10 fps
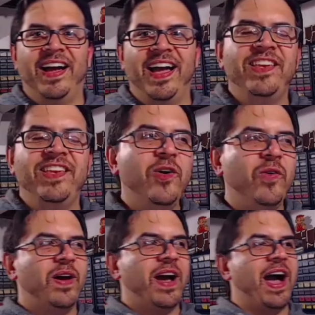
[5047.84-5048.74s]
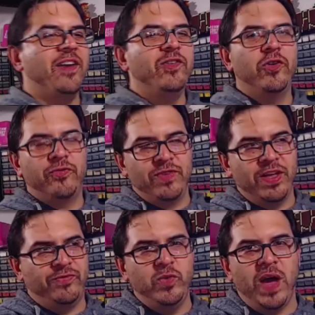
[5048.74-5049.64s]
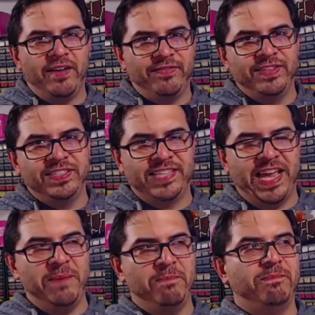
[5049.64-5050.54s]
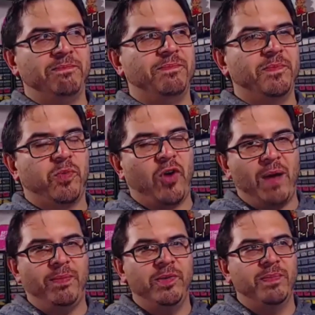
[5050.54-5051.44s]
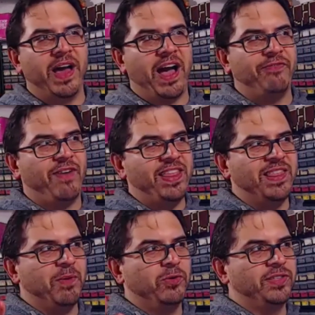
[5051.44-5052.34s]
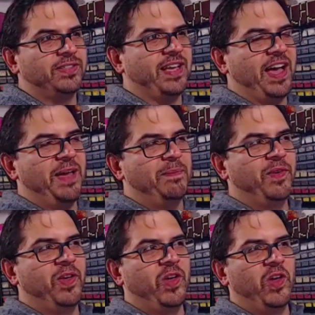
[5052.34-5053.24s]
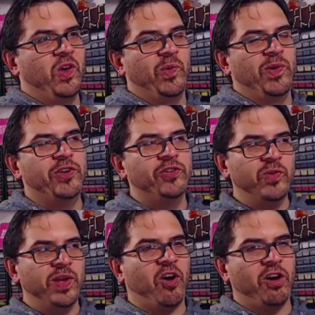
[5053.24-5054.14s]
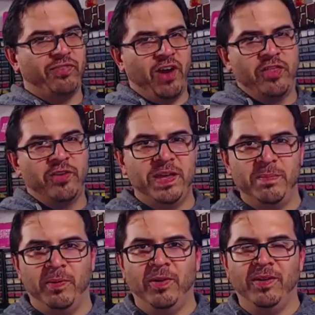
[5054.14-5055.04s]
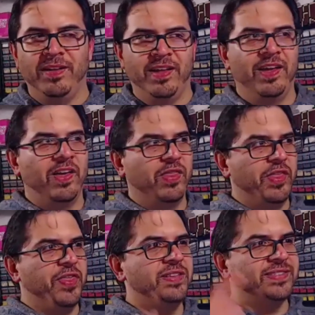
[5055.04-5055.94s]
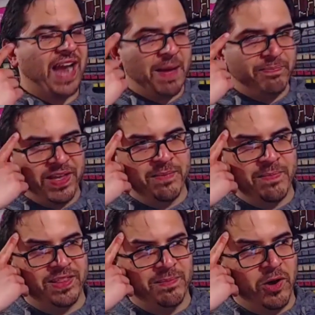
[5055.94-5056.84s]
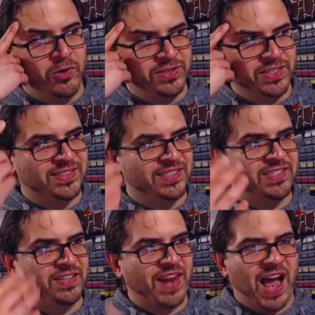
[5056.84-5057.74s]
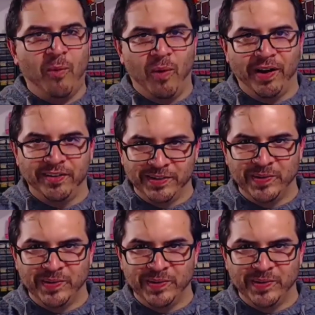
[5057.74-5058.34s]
and you know, I don't know if you have the same problem, but I find that most of the time when you're doing art for other people, the things that I'm thinking about the most is the stuff that I want to do.